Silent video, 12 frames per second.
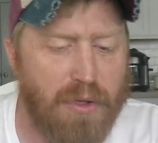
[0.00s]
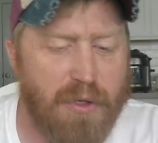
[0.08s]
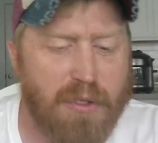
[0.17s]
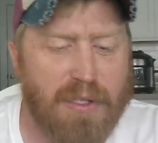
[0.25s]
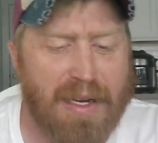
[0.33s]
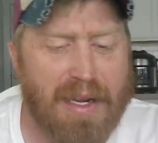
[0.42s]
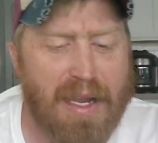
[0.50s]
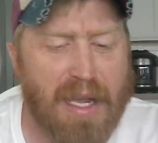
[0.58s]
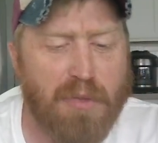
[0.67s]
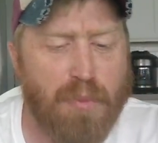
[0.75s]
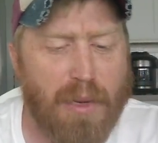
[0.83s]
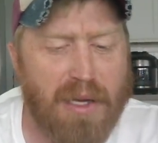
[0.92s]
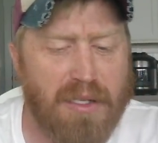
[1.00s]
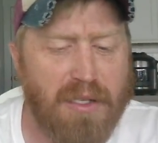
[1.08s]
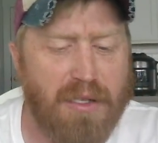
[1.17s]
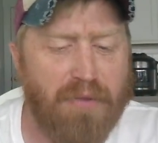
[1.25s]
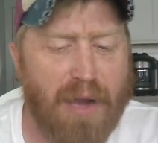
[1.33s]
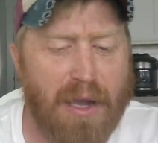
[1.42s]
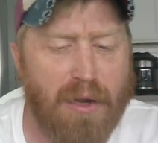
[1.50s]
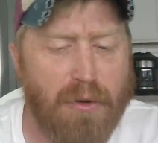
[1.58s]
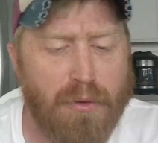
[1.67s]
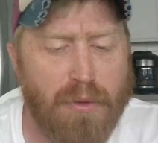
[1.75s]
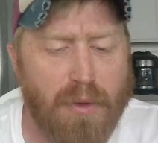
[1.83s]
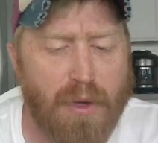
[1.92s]
Understanding headspace is
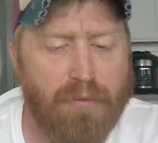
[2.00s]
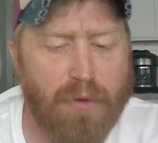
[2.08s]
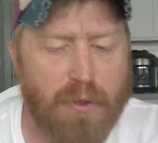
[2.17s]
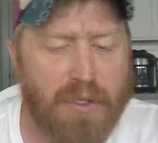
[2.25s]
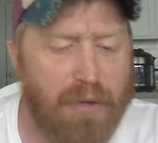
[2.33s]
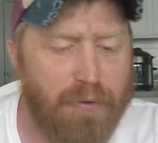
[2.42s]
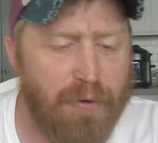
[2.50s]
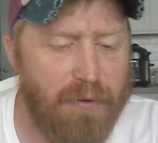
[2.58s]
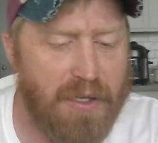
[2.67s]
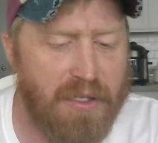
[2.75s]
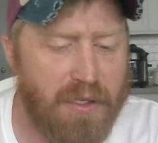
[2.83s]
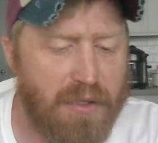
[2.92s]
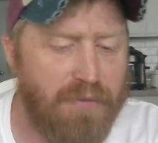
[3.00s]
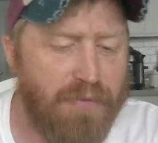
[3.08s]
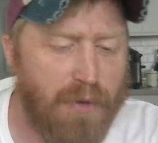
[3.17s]
vital for several reasons.